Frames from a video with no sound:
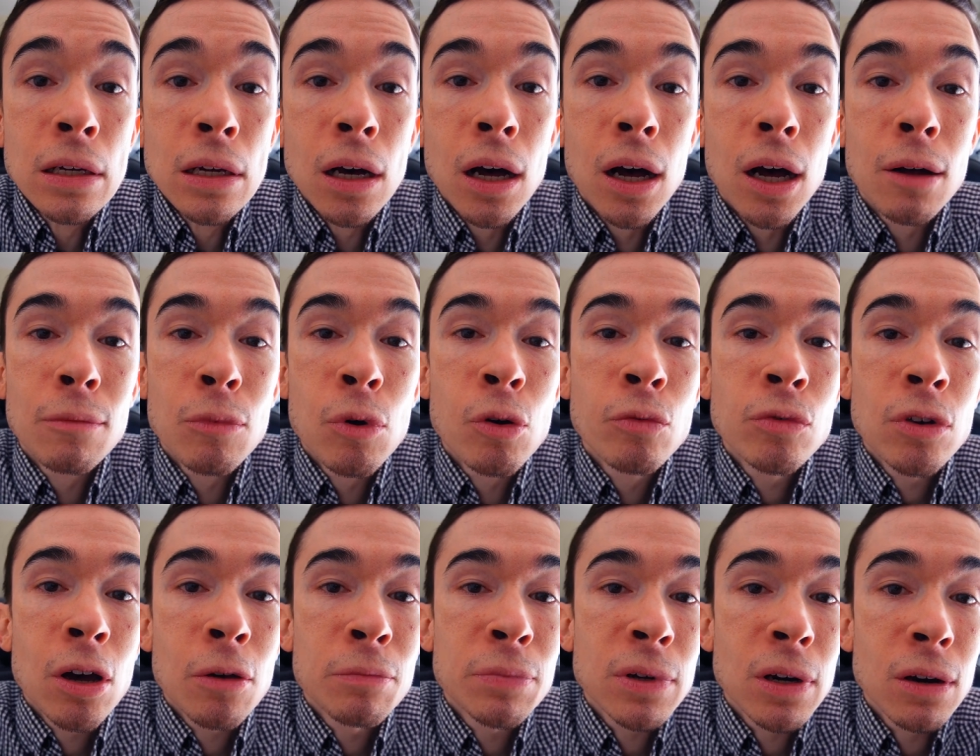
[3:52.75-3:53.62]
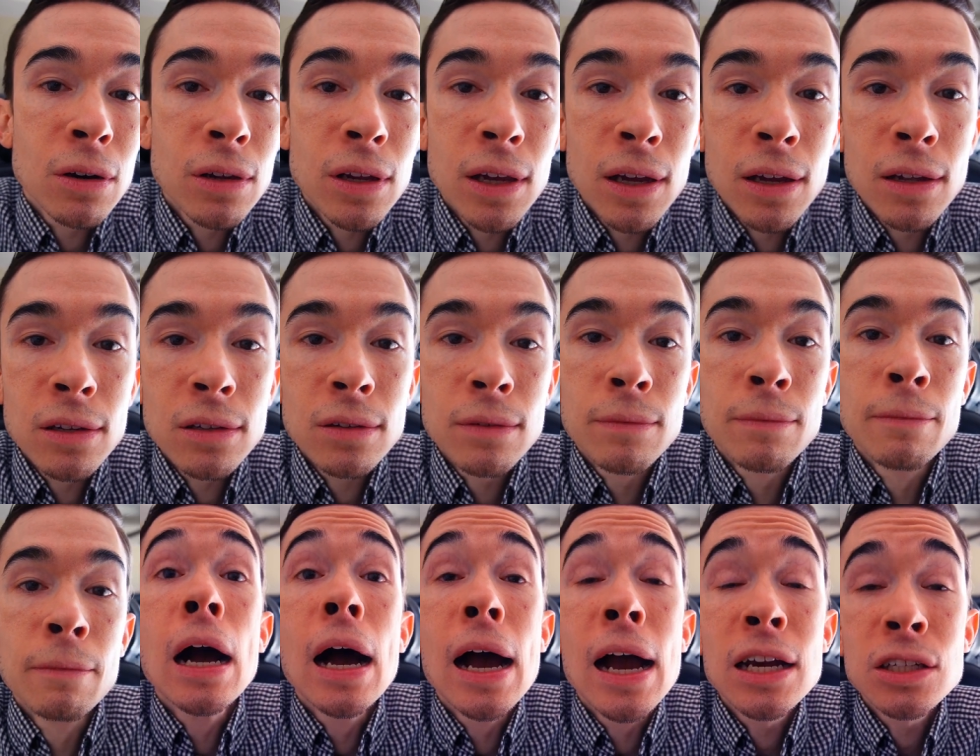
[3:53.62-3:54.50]
uh, moved up here yet.
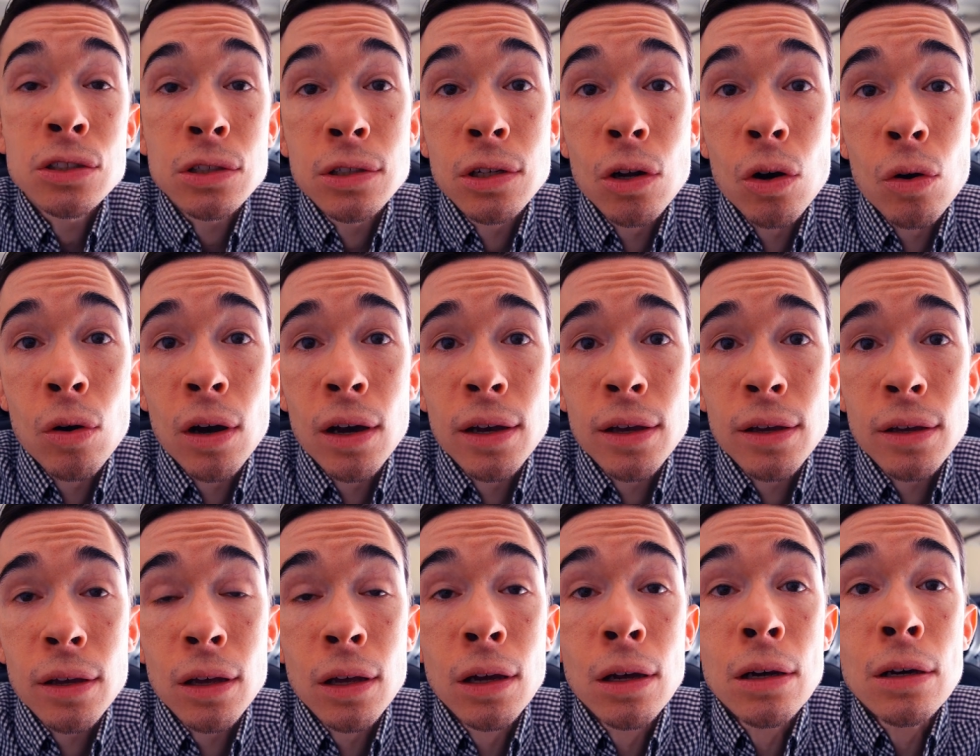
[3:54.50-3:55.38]
I actually know a,